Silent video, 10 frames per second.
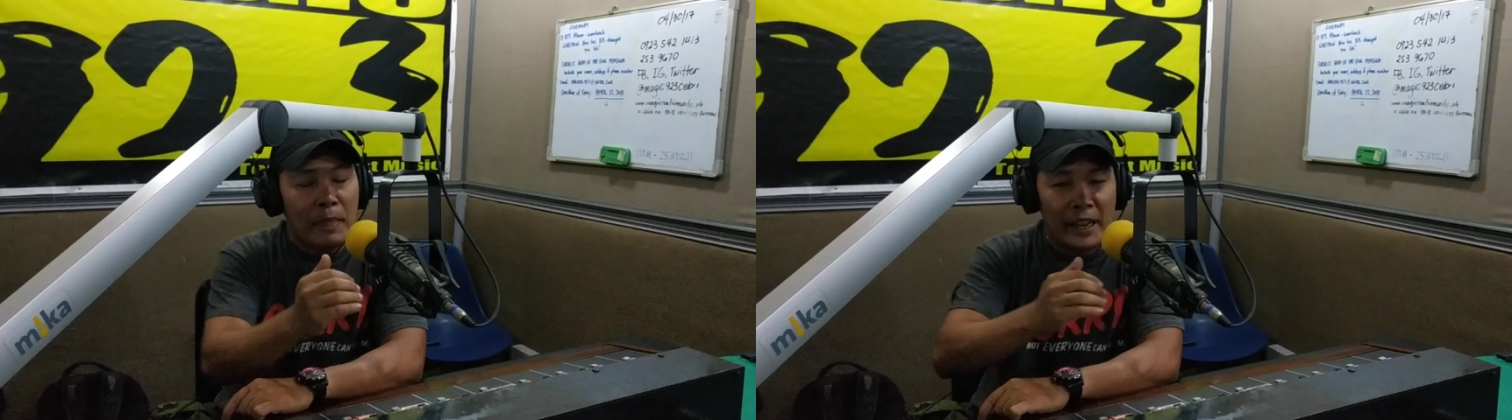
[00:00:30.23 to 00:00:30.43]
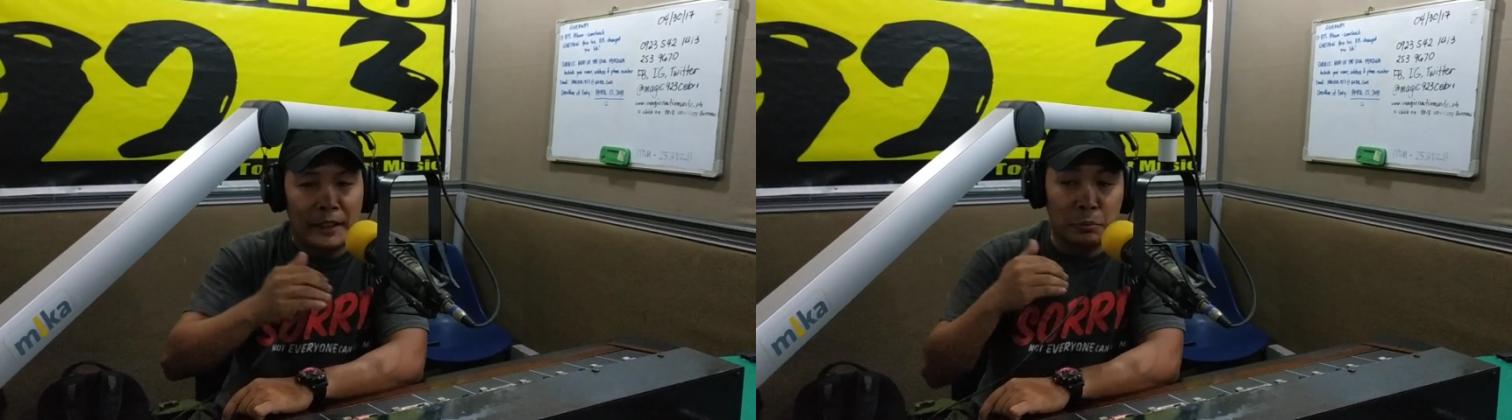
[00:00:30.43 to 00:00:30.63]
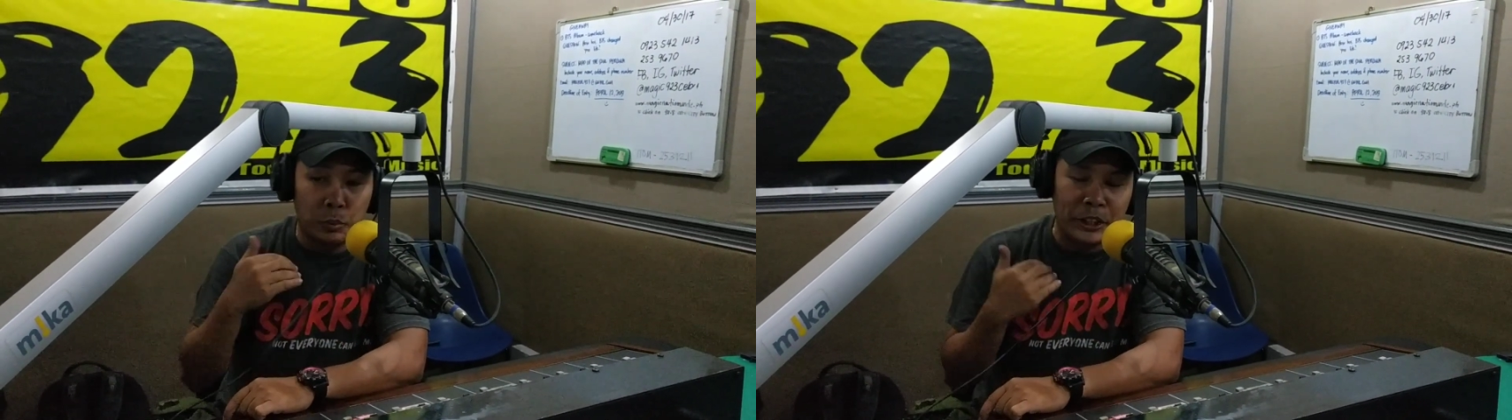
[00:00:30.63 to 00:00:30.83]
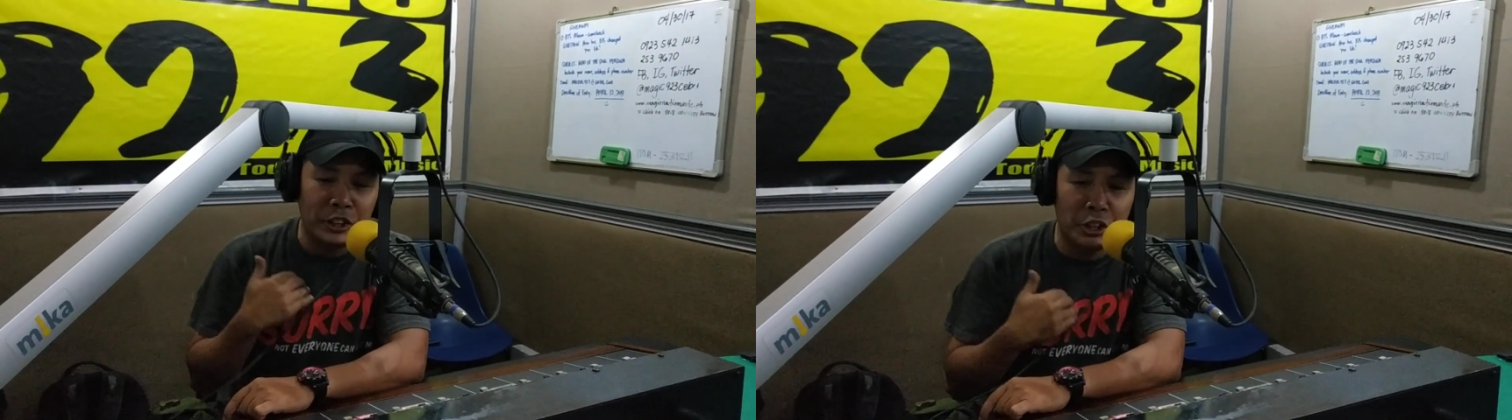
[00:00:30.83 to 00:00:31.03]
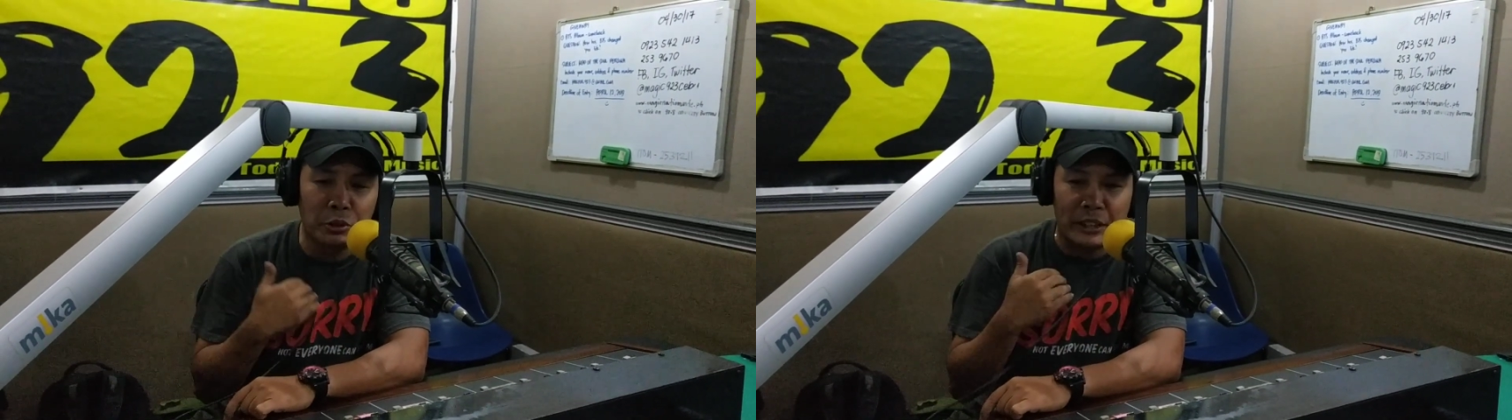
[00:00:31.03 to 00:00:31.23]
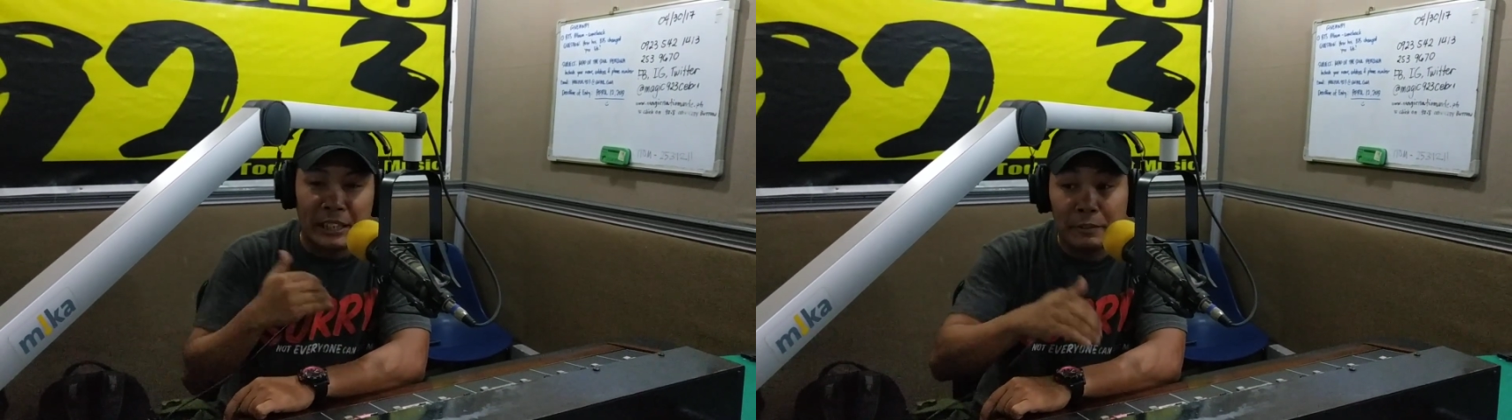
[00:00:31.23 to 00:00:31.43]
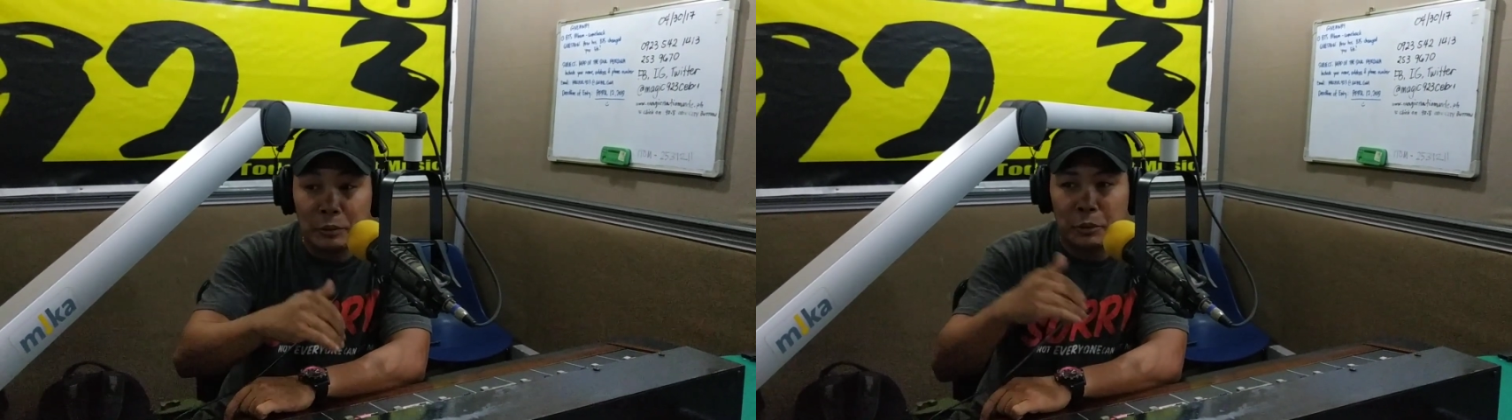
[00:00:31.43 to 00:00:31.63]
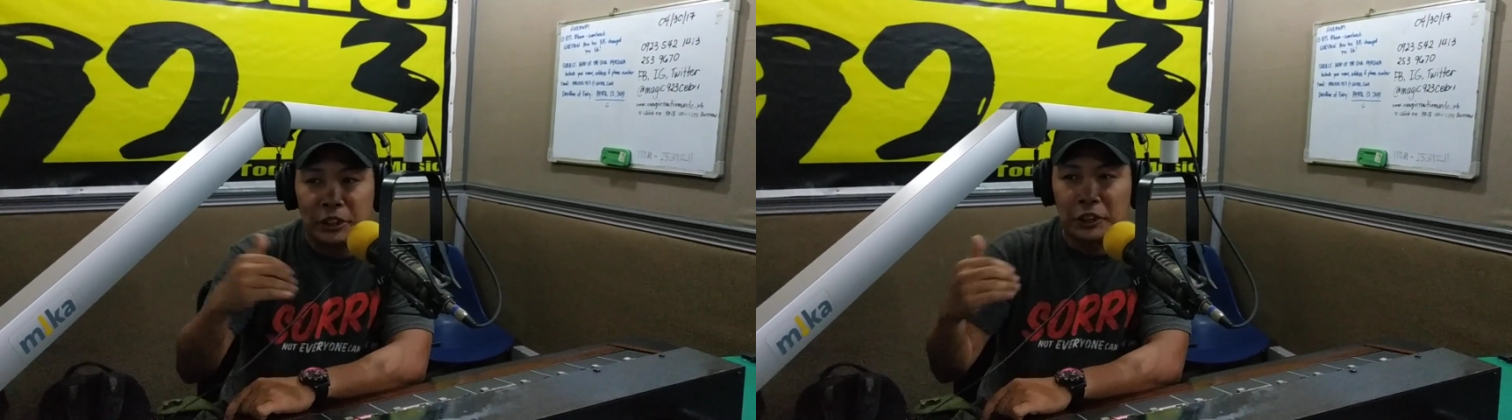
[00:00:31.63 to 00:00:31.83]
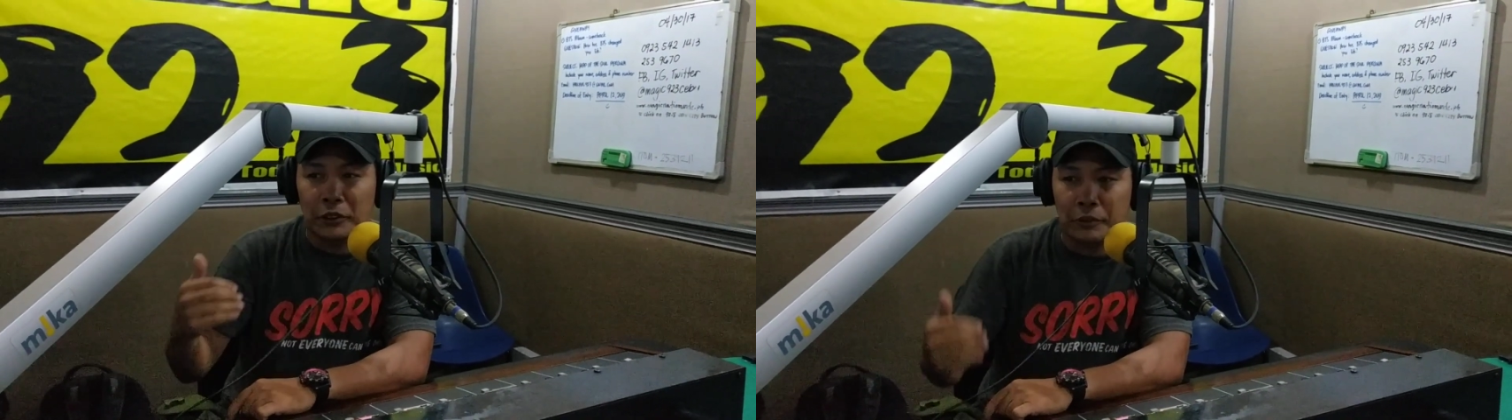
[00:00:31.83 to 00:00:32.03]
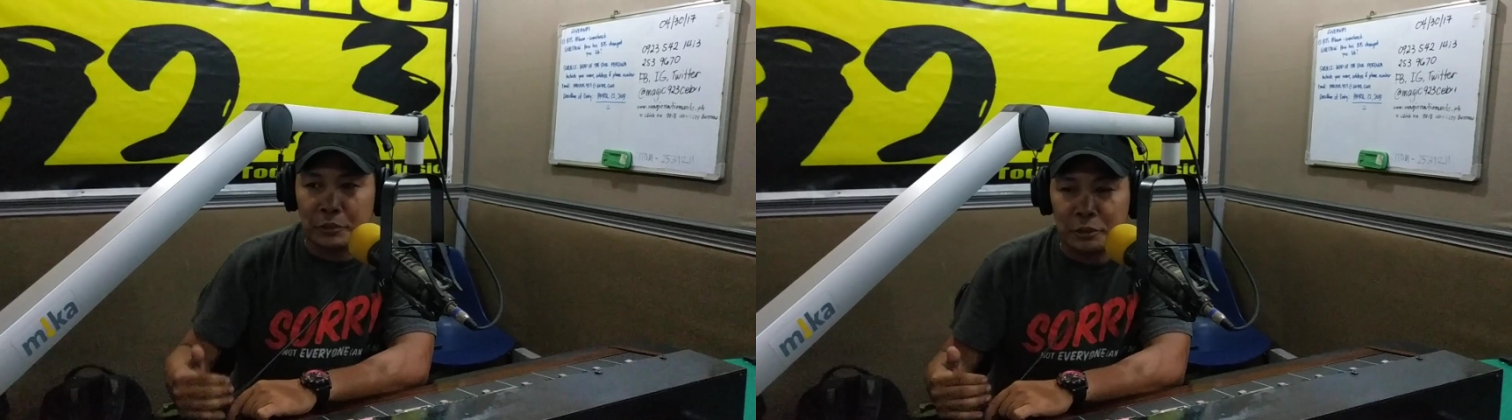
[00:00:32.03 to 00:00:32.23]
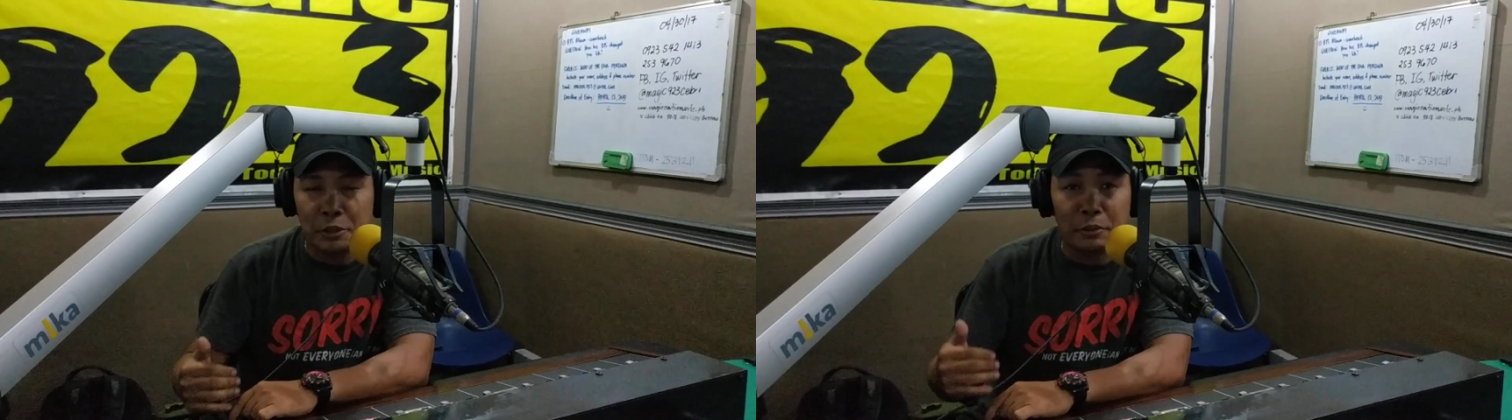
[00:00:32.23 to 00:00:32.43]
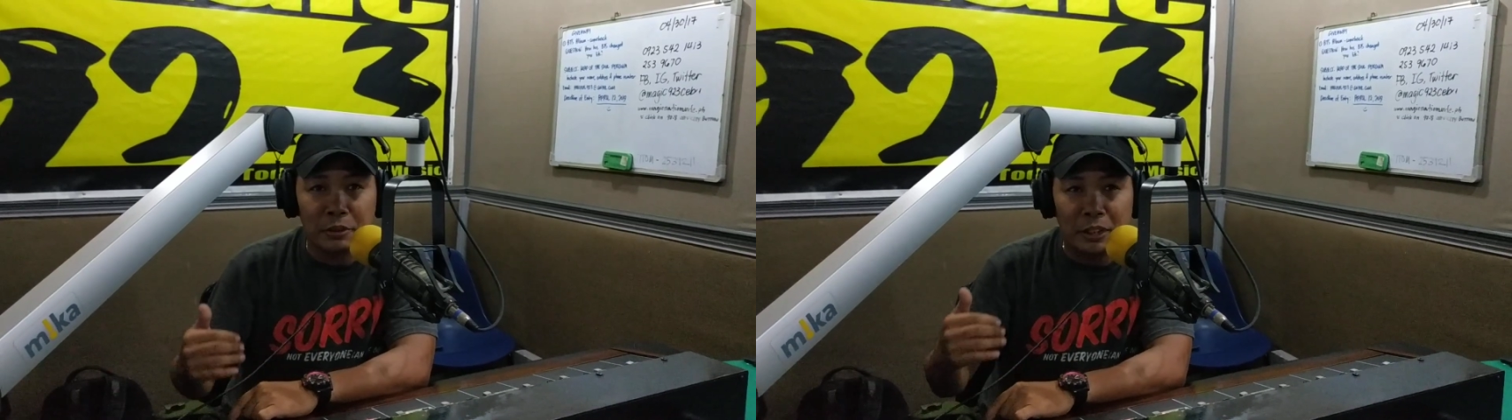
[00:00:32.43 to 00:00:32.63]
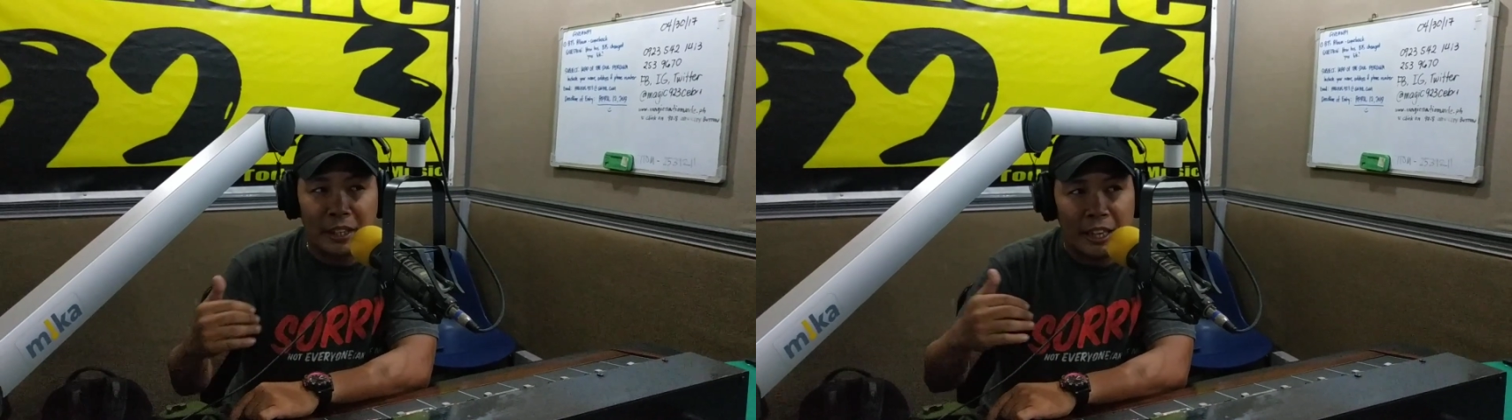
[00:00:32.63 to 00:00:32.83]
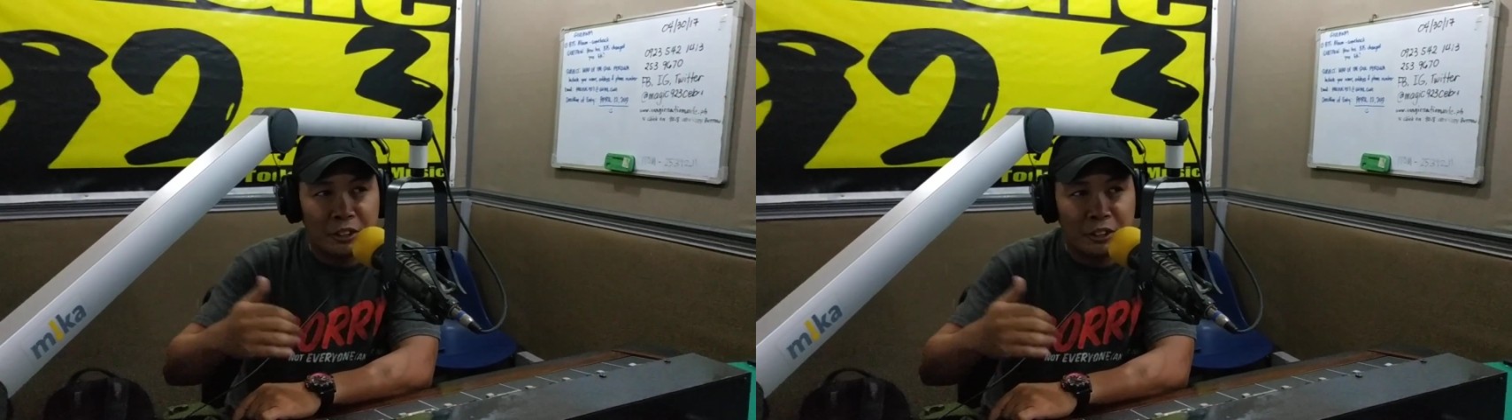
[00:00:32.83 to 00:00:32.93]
And when you're a